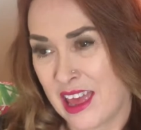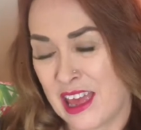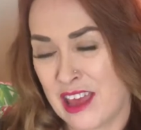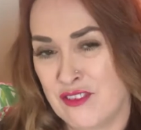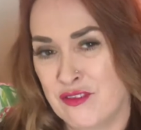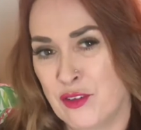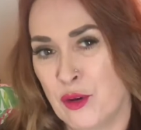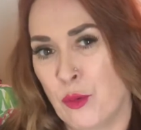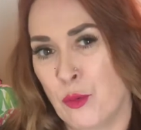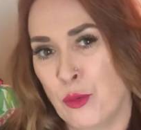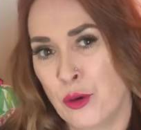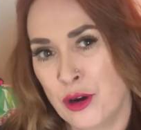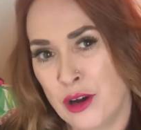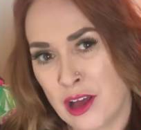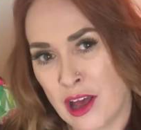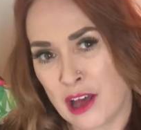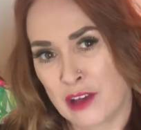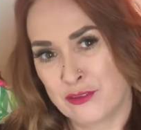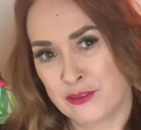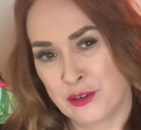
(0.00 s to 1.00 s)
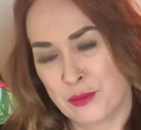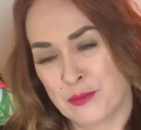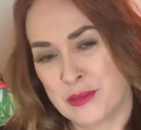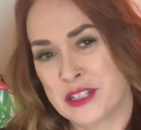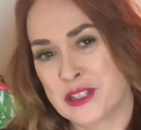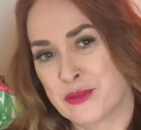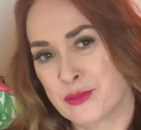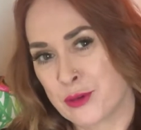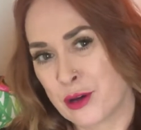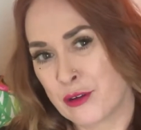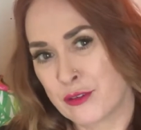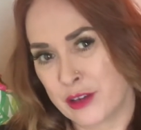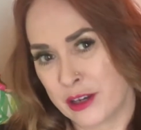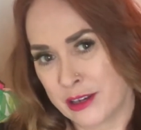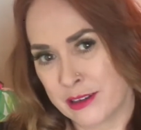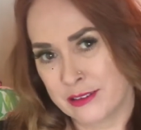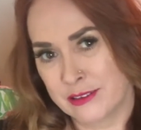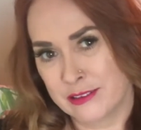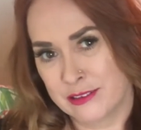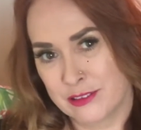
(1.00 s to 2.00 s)
if it were not for Miss
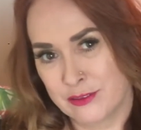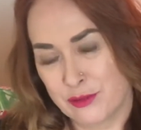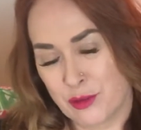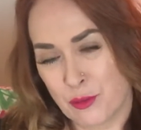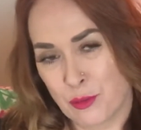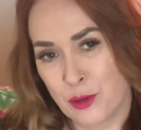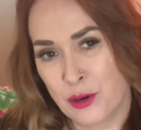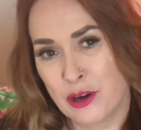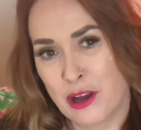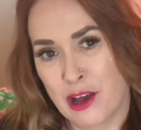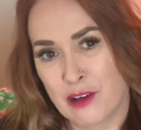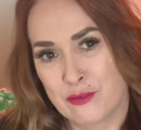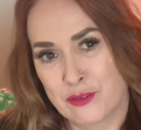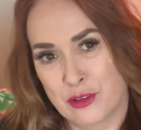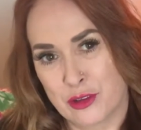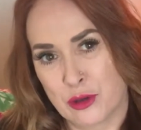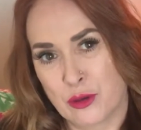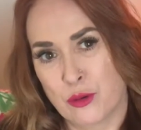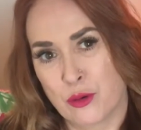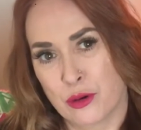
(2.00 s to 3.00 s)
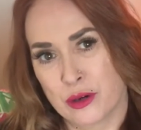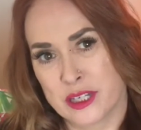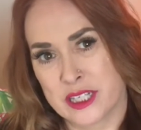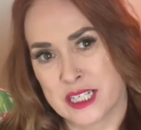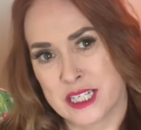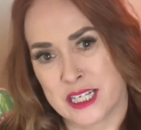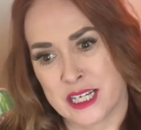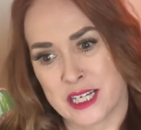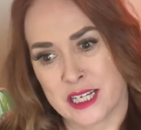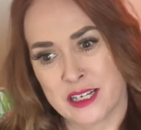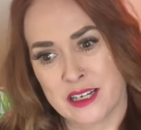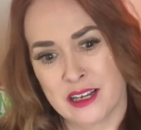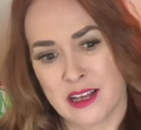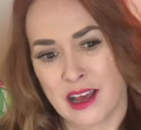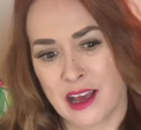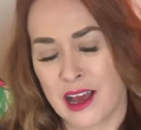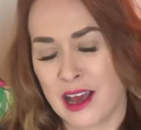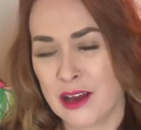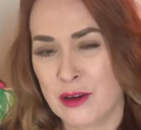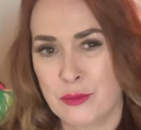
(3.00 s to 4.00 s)
Rona, if it were not for the quarantine,
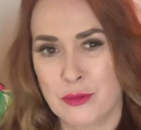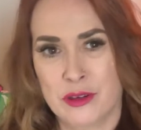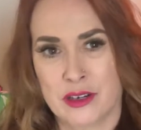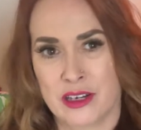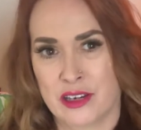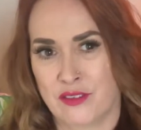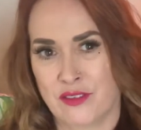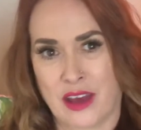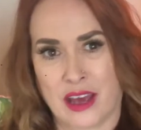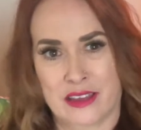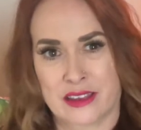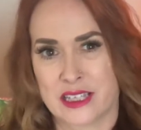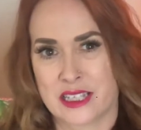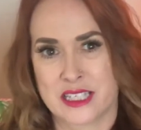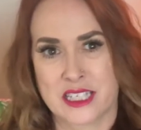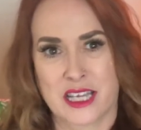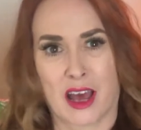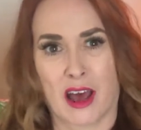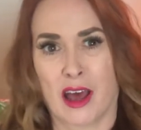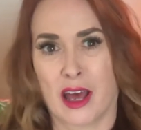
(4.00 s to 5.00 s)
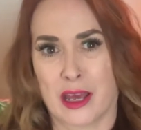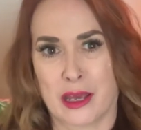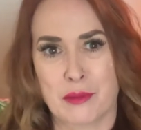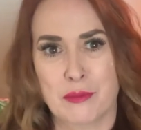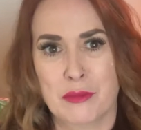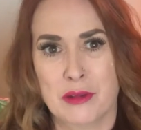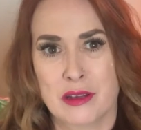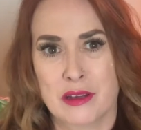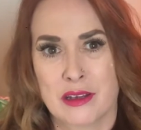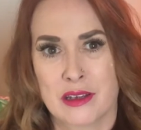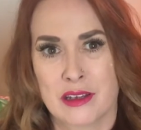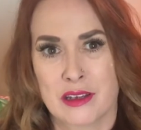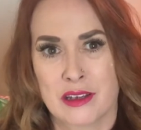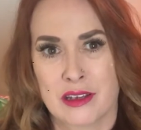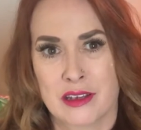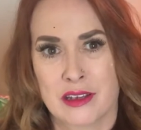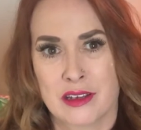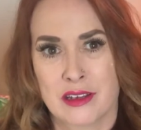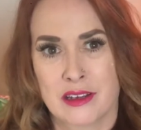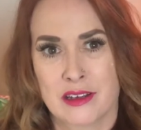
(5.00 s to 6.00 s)
I wouldn't have had the time
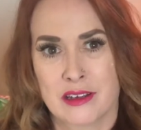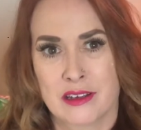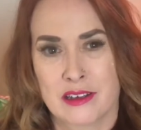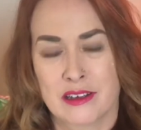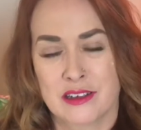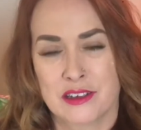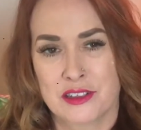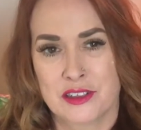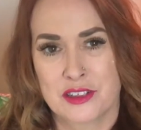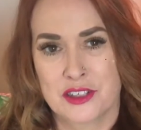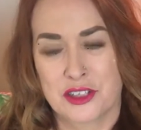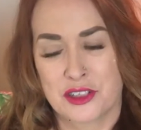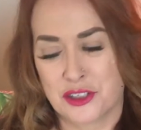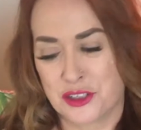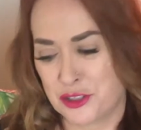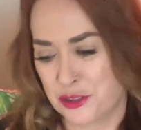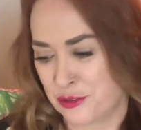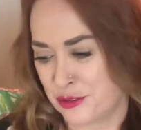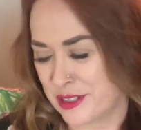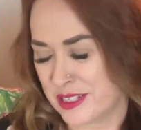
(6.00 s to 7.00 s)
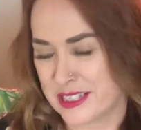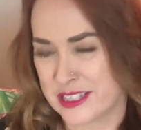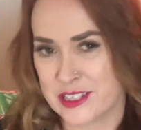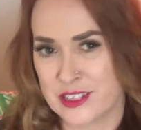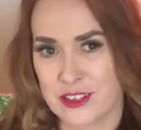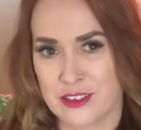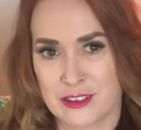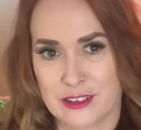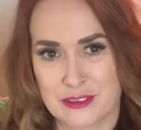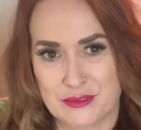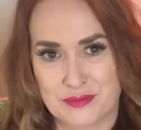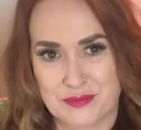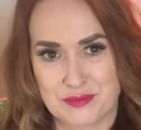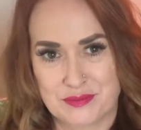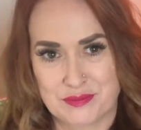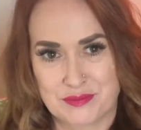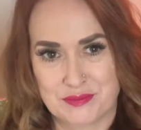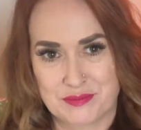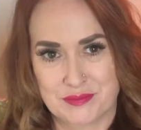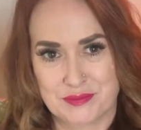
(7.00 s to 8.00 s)
to do this little
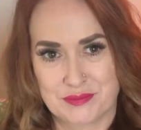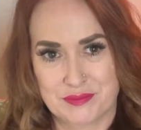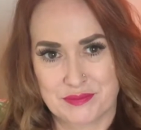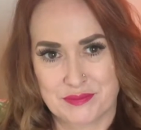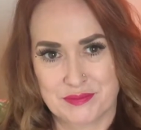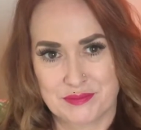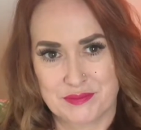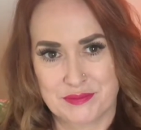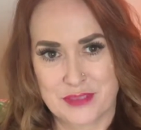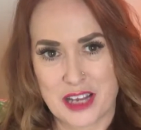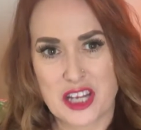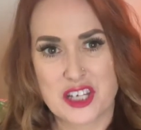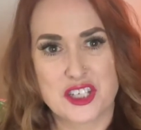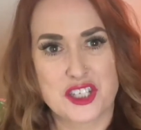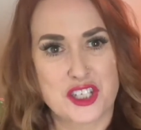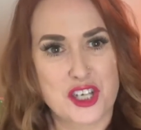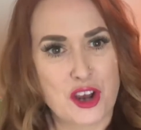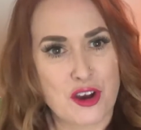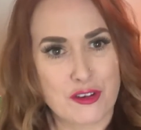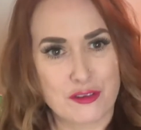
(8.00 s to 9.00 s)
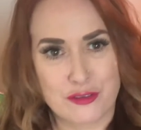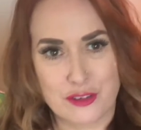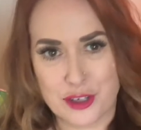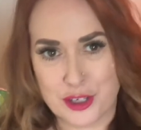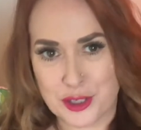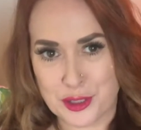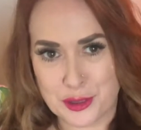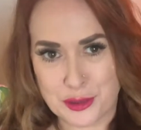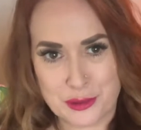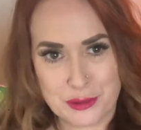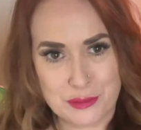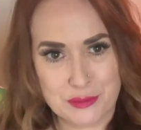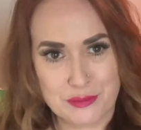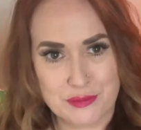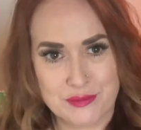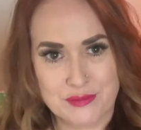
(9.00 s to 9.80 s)
show for you,